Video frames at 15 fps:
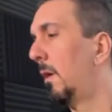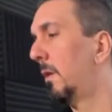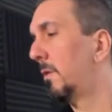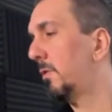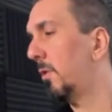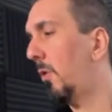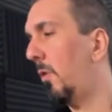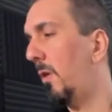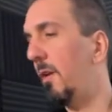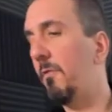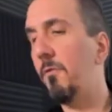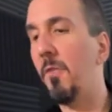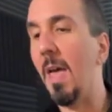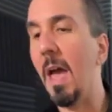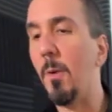So
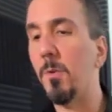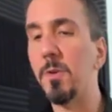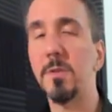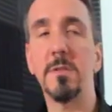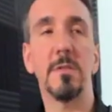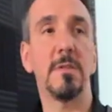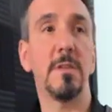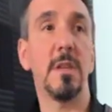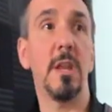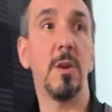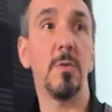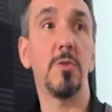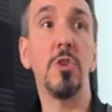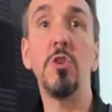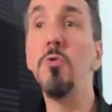if that was,
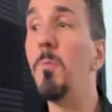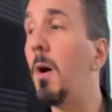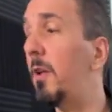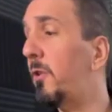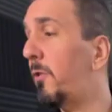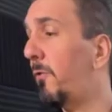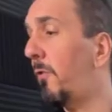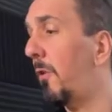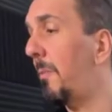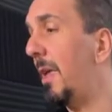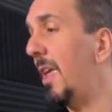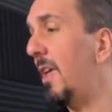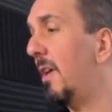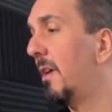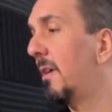too much for
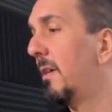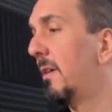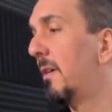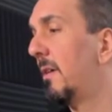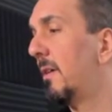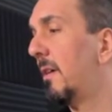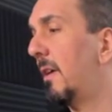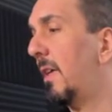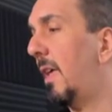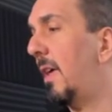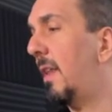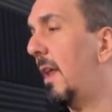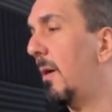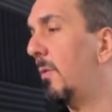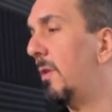me,
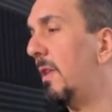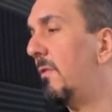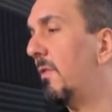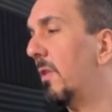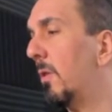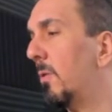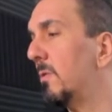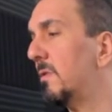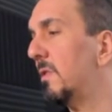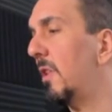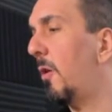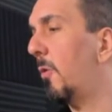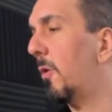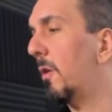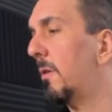again, I would even go
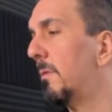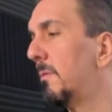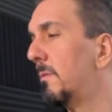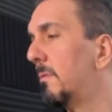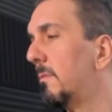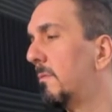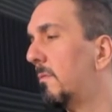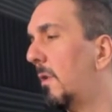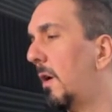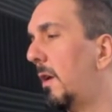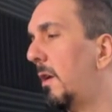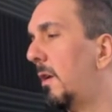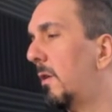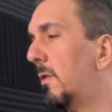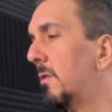slower,
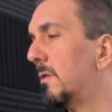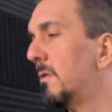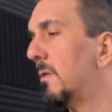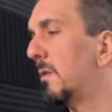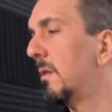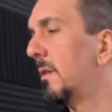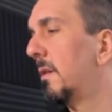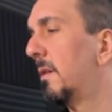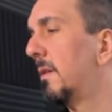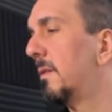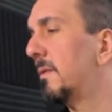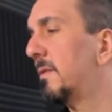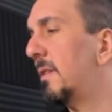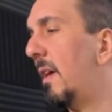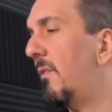right? Here's
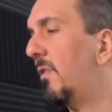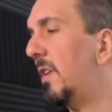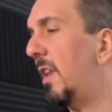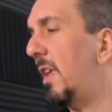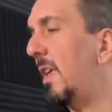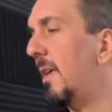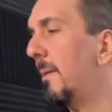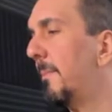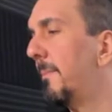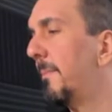70.